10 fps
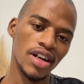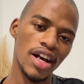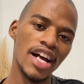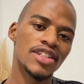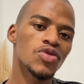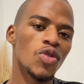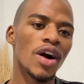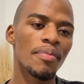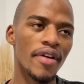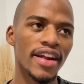I just woke
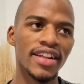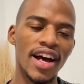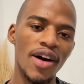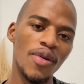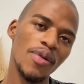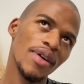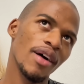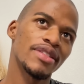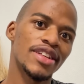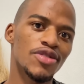up right now. I
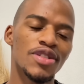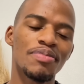was actually